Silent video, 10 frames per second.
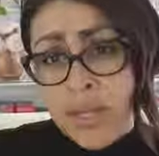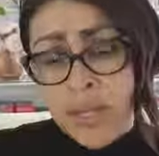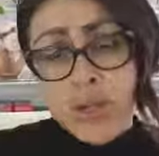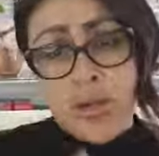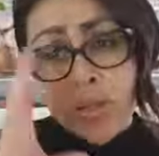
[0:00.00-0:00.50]

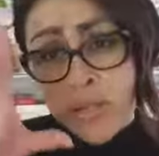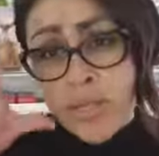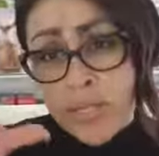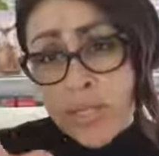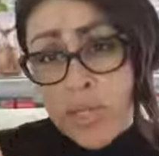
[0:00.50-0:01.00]
You got to go
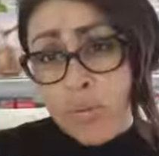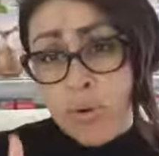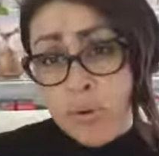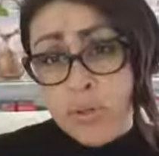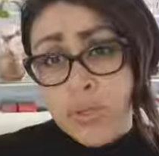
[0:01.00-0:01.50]

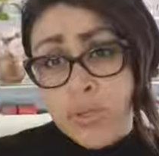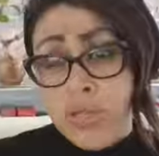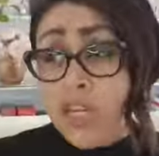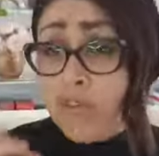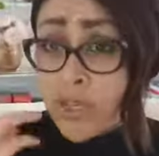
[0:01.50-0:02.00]
deeper on this.
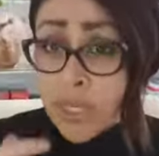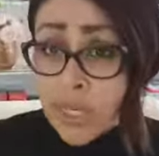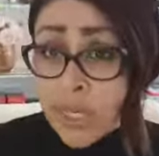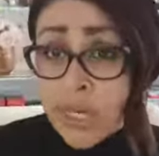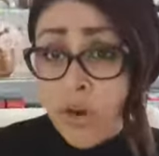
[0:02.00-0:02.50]
And if you
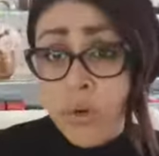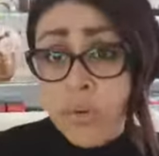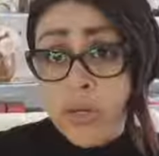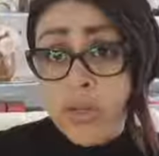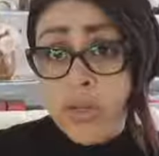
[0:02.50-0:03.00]
need help
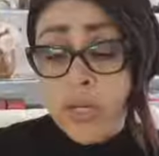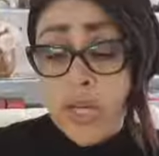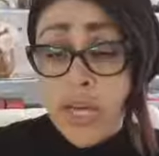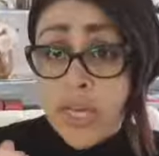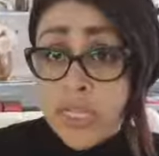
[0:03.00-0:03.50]
with it,
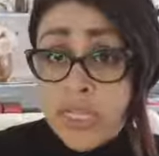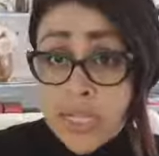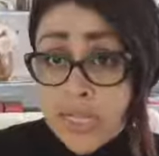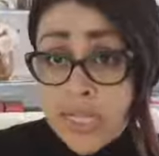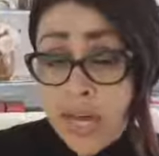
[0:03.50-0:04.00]

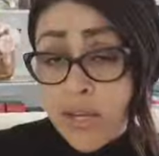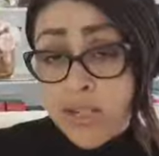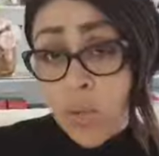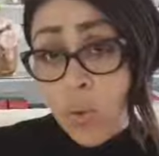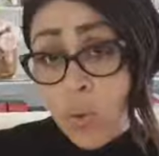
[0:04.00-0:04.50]
details
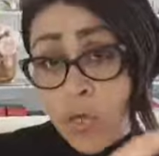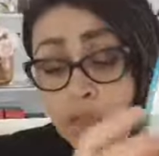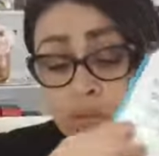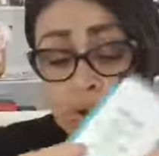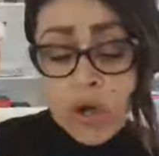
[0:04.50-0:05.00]
are all
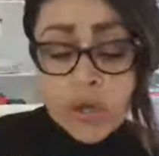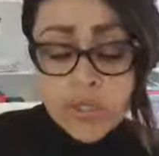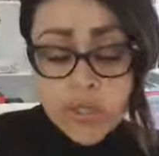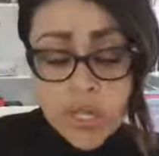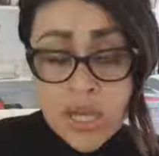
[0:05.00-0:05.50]
in the
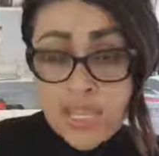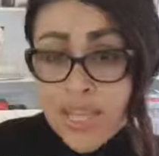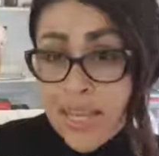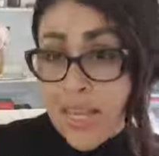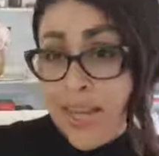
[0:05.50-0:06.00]
box.
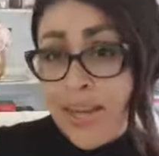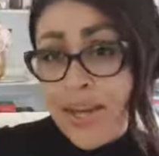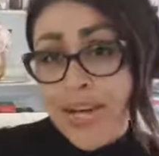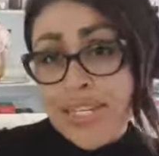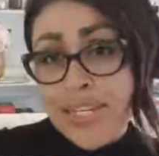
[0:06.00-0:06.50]
Take care,
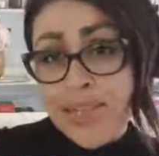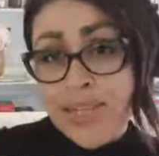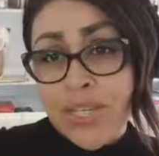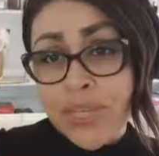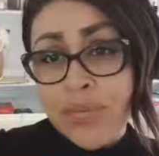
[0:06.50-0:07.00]
guys, and I'll
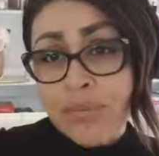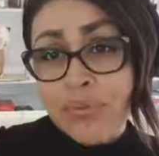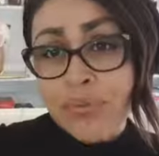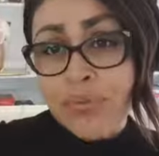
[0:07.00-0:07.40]
see you soon.